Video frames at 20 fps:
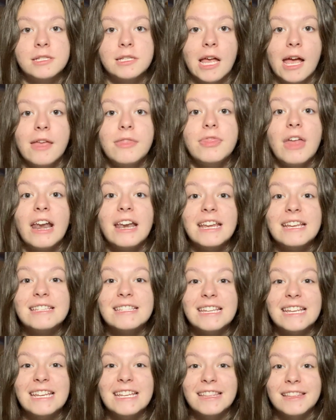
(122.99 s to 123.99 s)
light that is
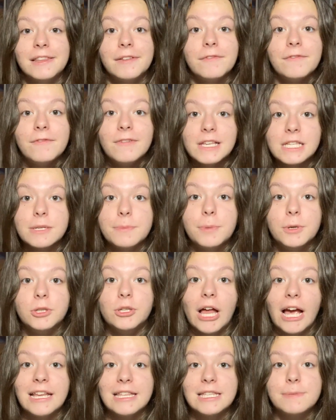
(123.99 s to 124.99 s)
in the visible
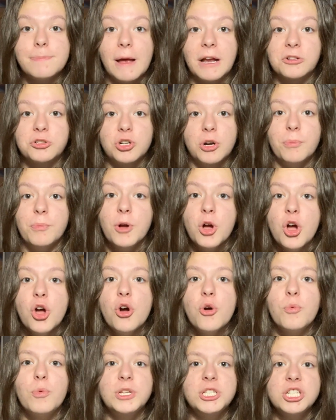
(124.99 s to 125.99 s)
light spectrum,
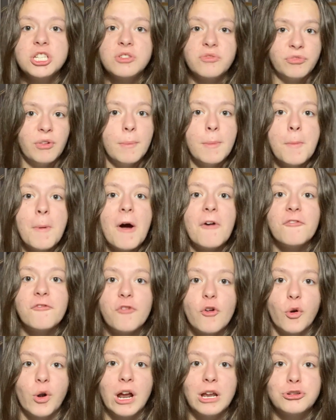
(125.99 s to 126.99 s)
which is from about
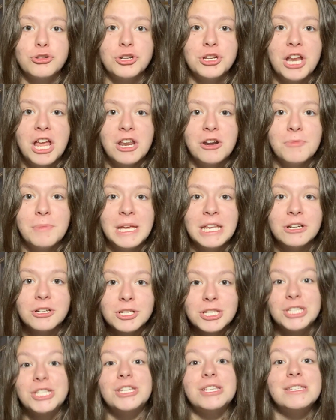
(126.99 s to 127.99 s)
400
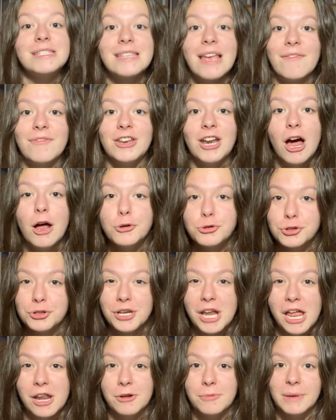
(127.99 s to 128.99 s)
nanometers to 700
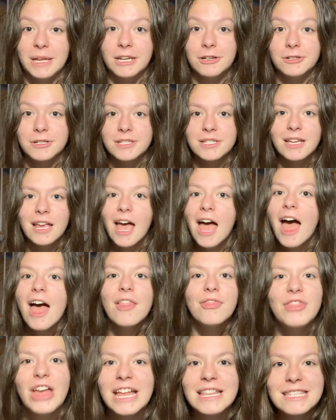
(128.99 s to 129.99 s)
nanometers.
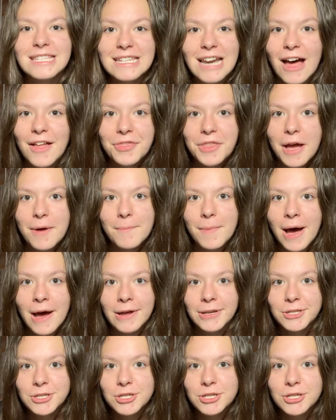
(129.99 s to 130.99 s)
That's not that
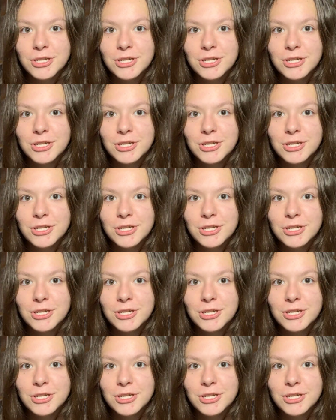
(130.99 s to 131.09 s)
much.